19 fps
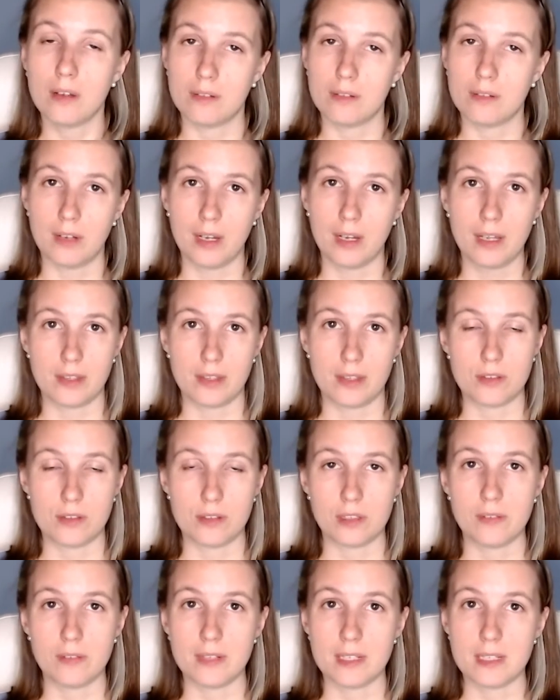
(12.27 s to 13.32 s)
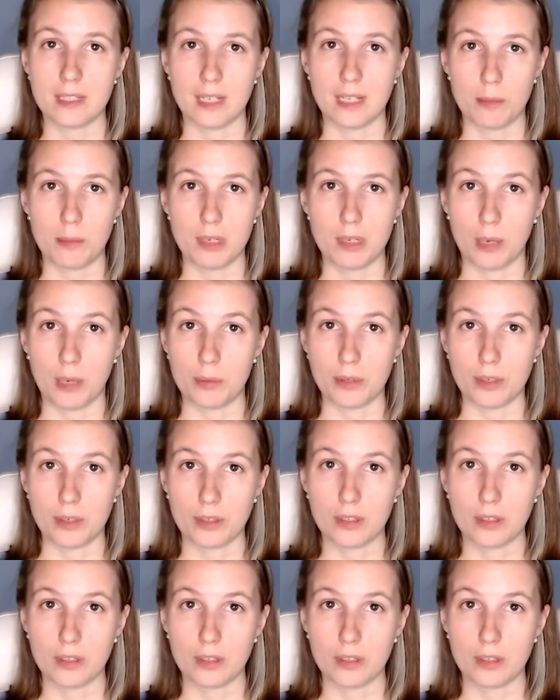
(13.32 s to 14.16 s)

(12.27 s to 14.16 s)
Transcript: via the service named Upwork.